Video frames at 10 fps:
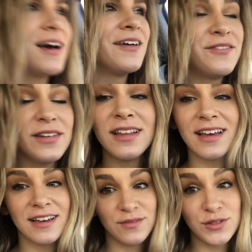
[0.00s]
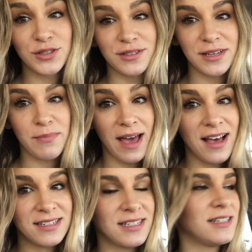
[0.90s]
I feel like I've truly
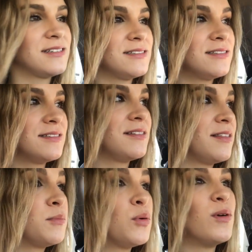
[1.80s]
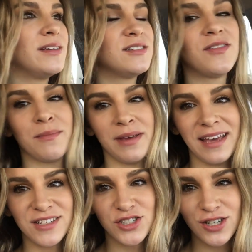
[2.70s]
passed the point of it
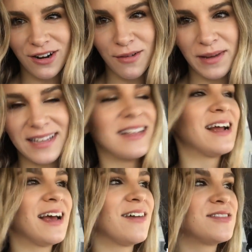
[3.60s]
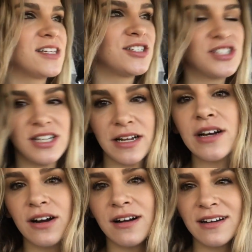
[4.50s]
being charming that I have such a shitty
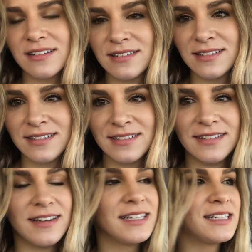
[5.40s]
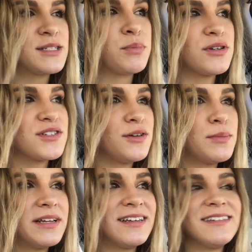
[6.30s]
car. I think it's a personal
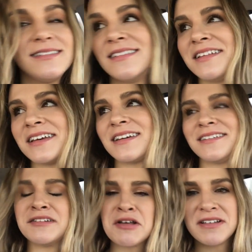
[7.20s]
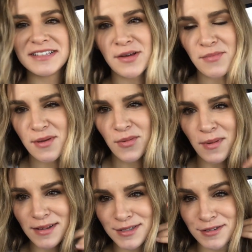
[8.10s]
opinion. I think some people
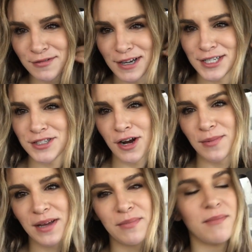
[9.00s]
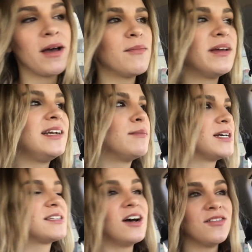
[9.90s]
might still find it charming, but my opinion of
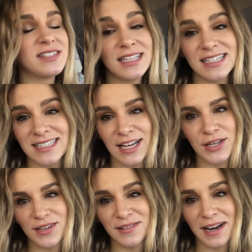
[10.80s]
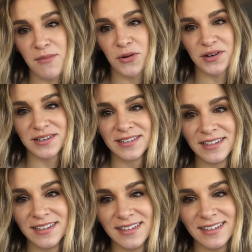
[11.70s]
myself is that it's not cute anymore.
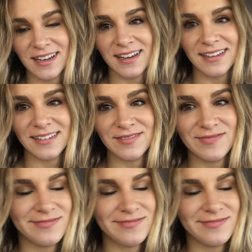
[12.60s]
Uh,